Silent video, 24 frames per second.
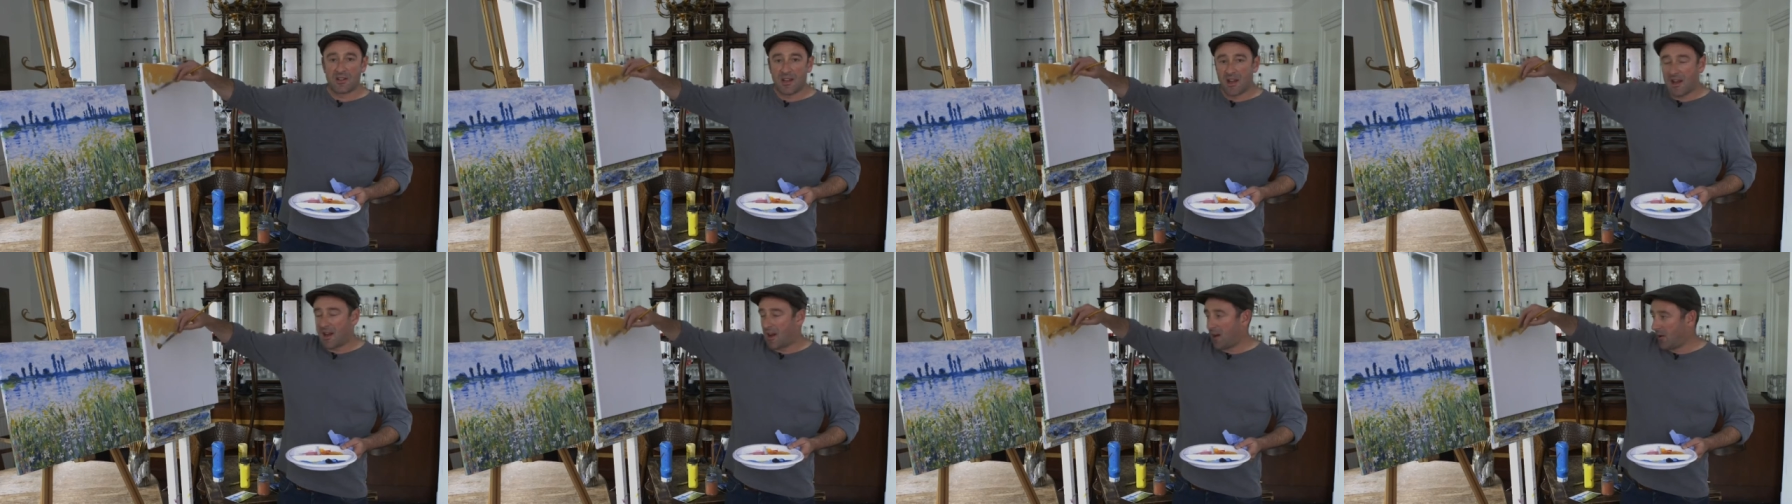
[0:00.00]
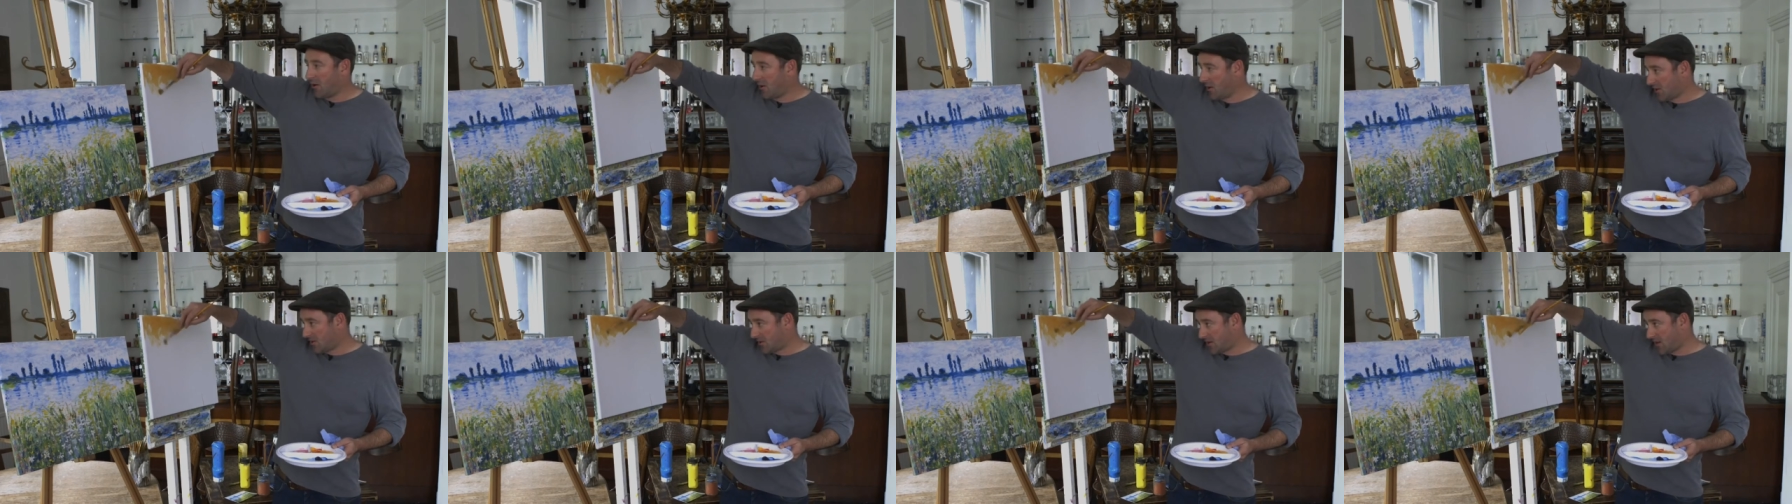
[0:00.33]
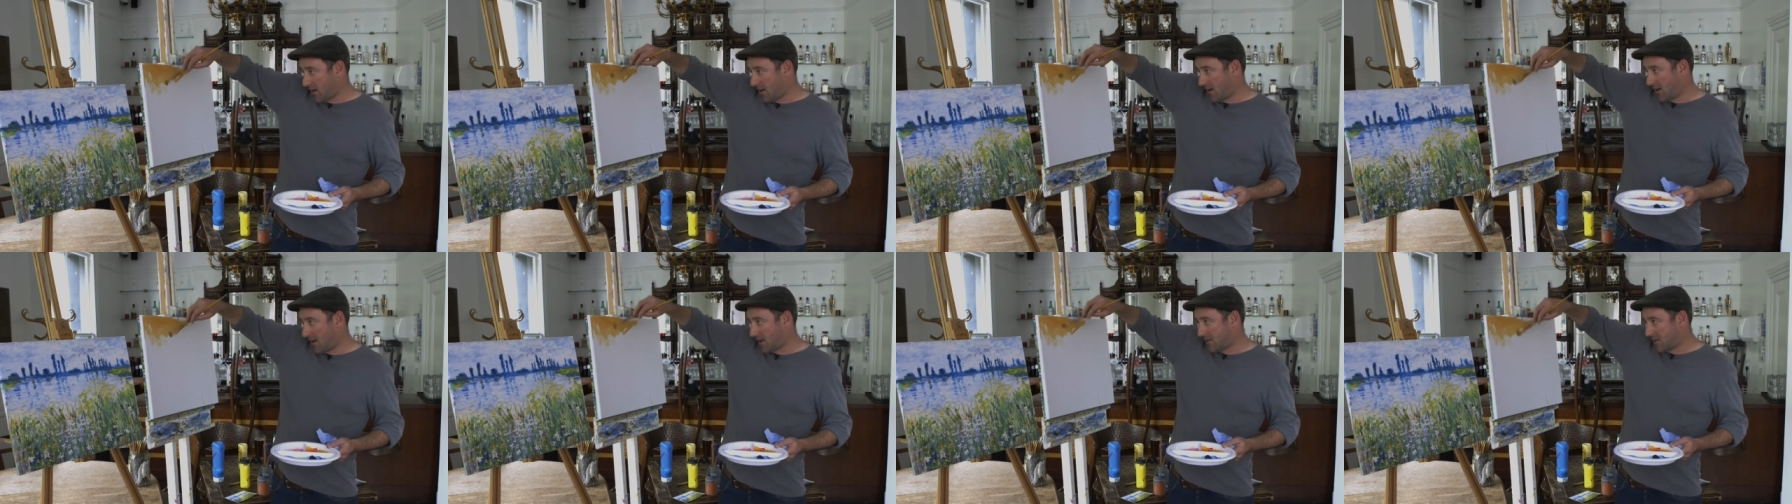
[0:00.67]
care how it looks
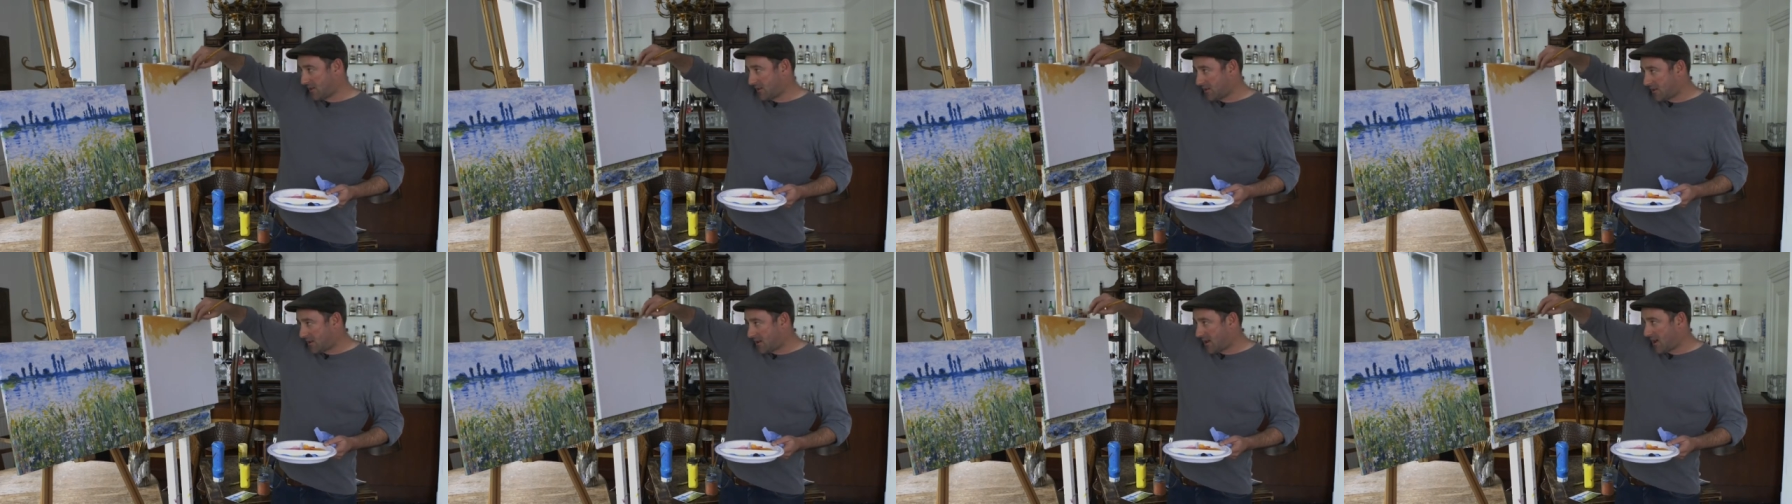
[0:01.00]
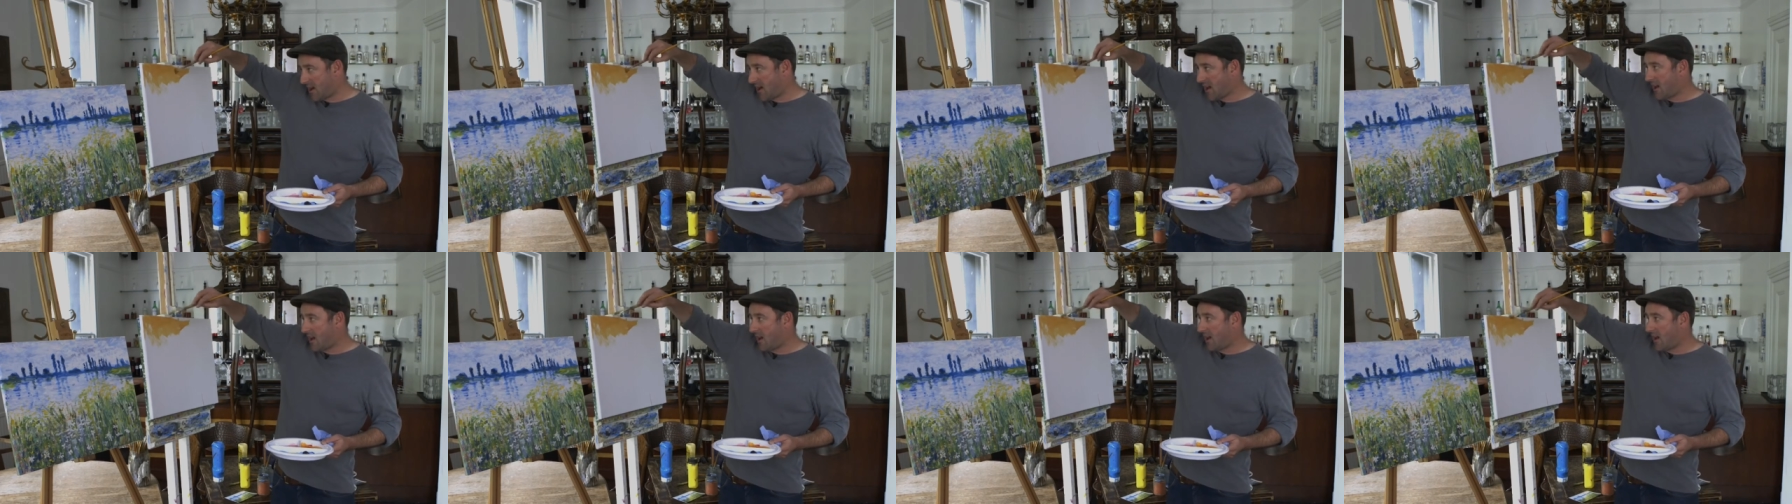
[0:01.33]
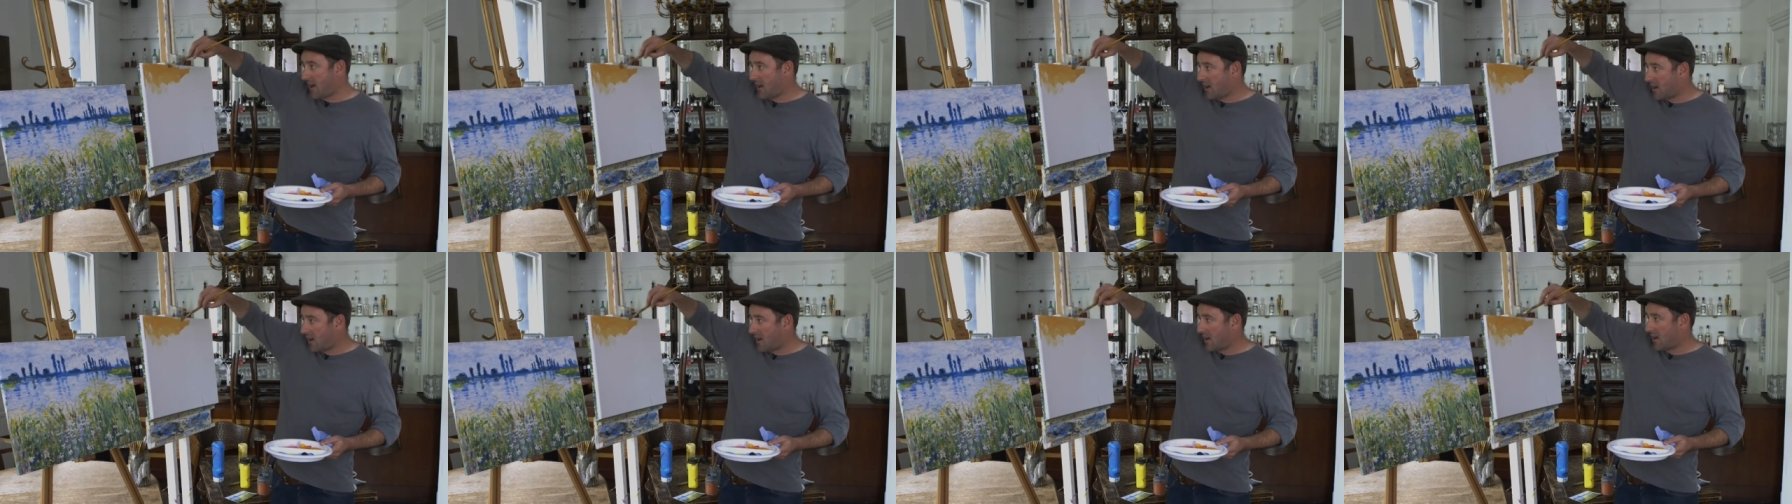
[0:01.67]
like. I don't
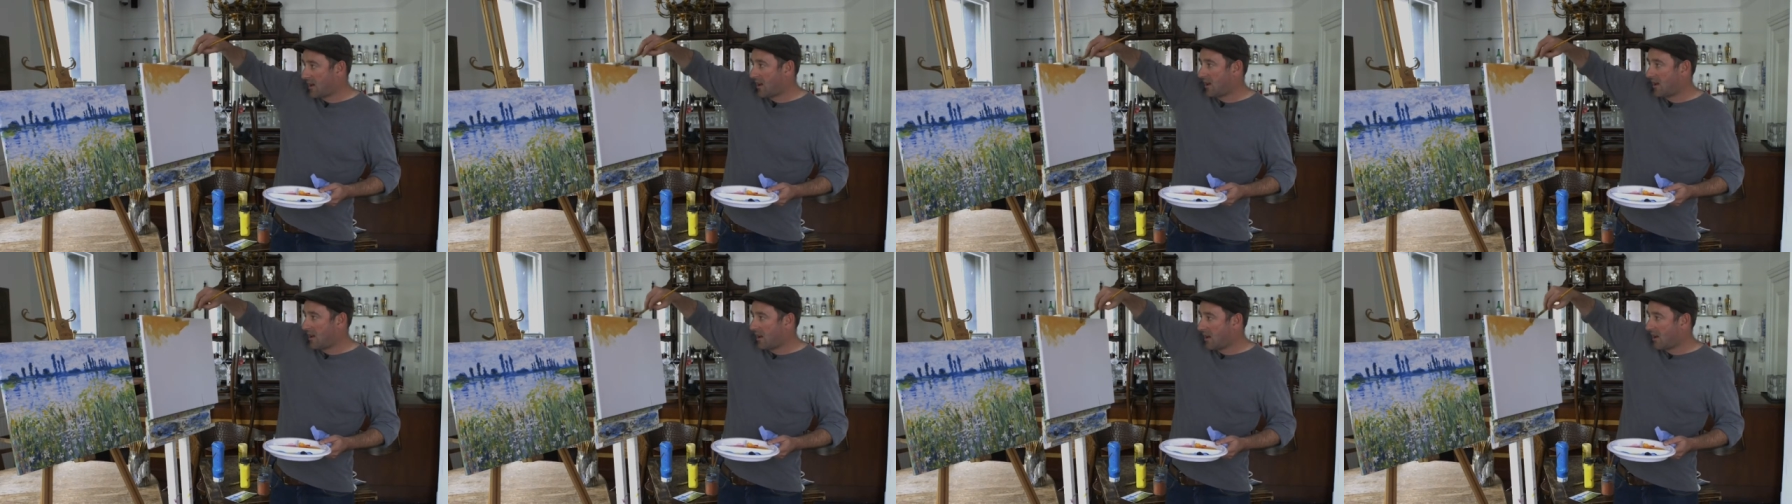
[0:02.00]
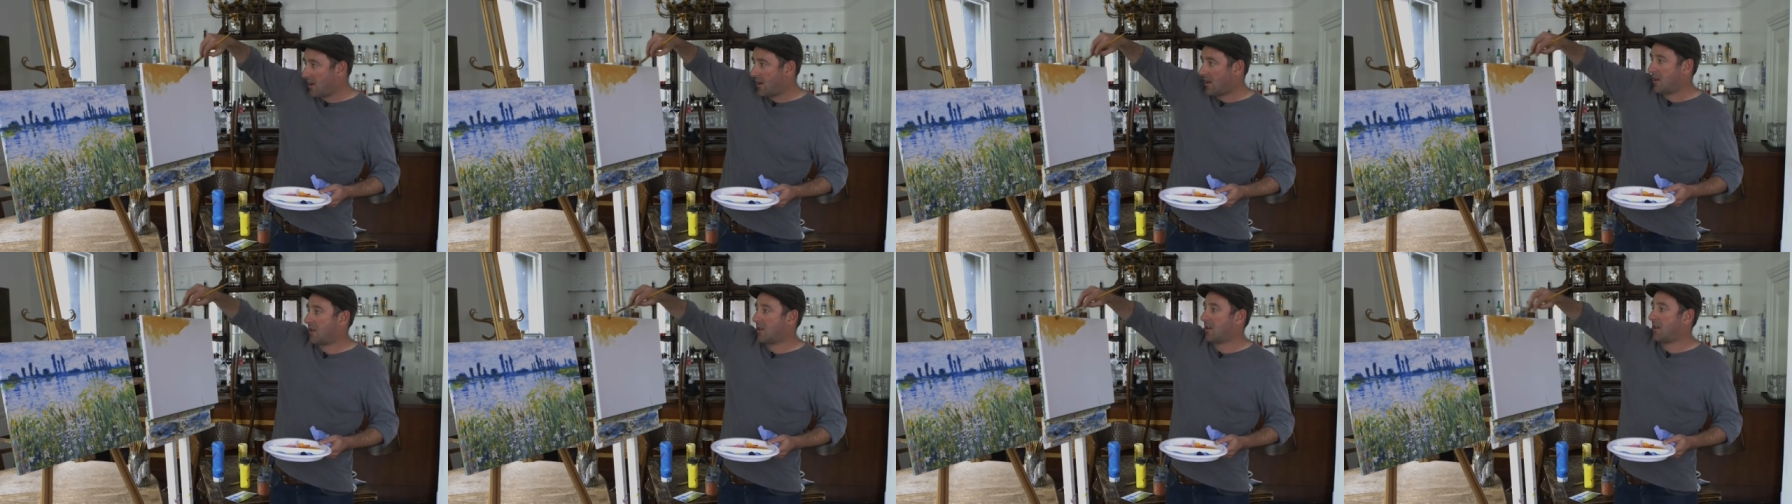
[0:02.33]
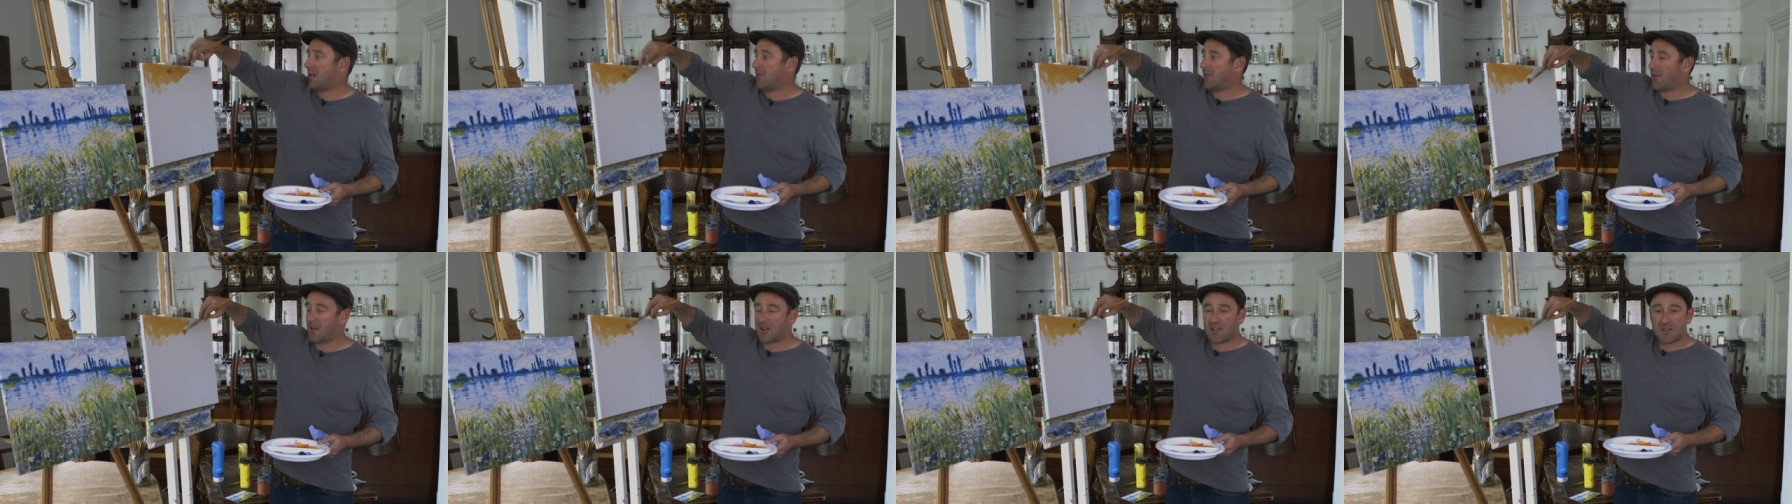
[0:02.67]
care
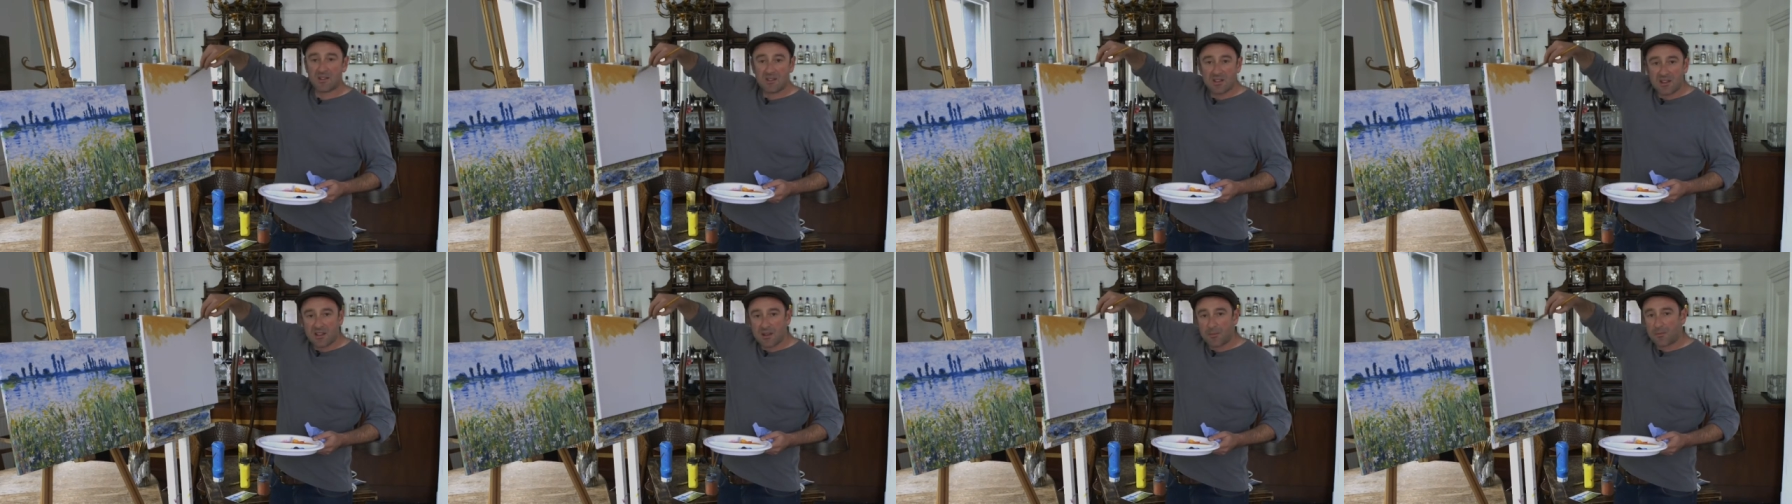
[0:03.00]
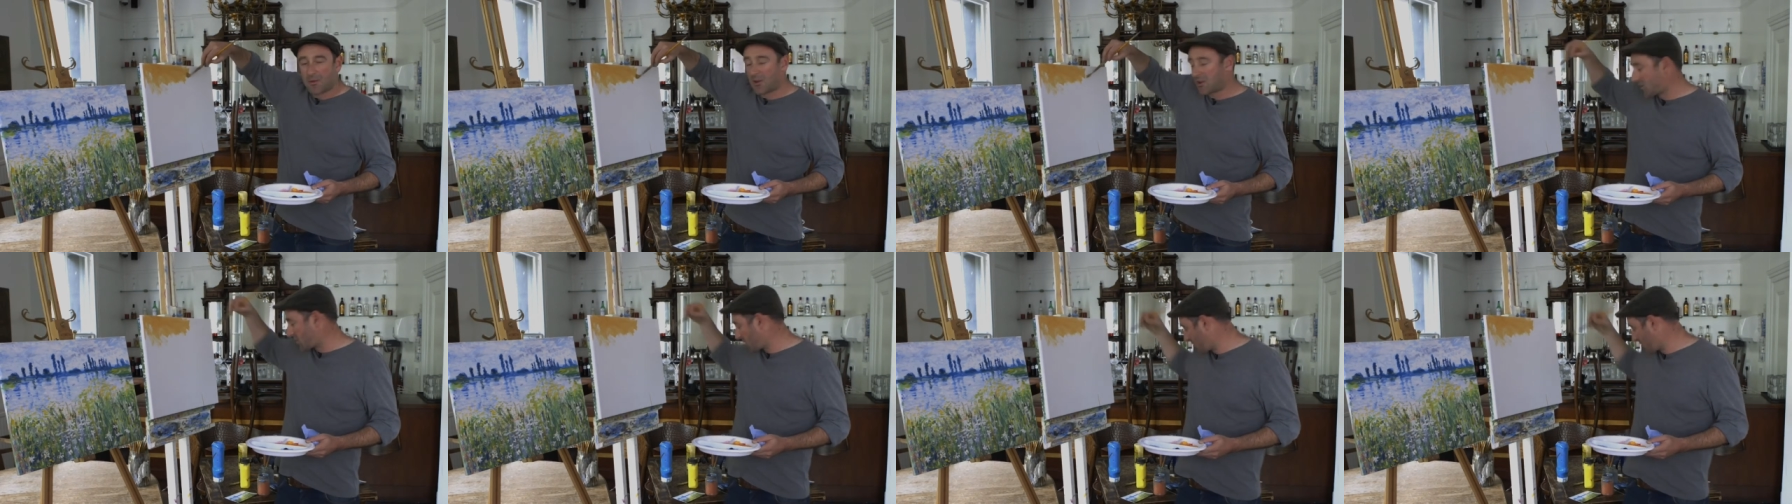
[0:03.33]
if I can see the brush